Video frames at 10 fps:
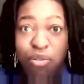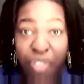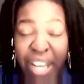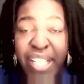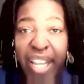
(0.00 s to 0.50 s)

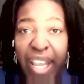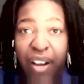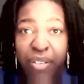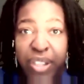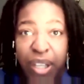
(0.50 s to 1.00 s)
right
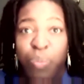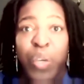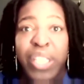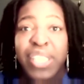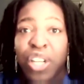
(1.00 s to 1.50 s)
now that
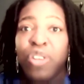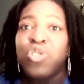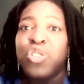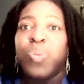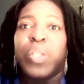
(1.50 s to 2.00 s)
we told
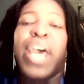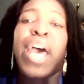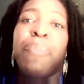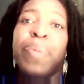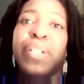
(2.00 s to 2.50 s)
you would
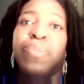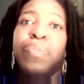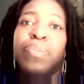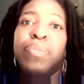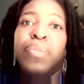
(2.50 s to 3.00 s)
happen.
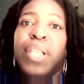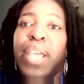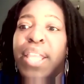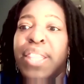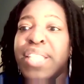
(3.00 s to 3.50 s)

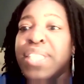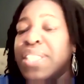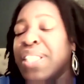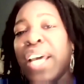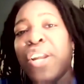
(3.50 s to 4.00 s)
And this is
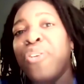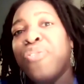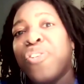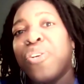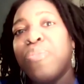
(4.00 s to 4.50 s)
not
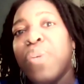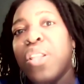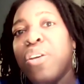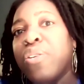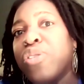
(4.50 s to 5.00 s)
over.
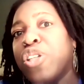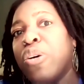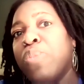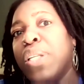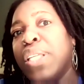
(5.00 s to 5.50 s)
There are
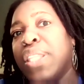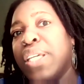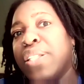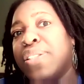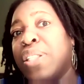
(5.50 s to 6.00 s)
so many
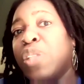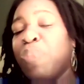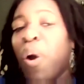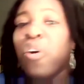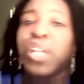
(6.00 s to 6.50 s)
things this
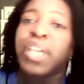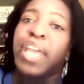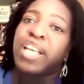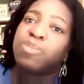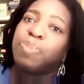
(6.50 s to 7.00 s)
party has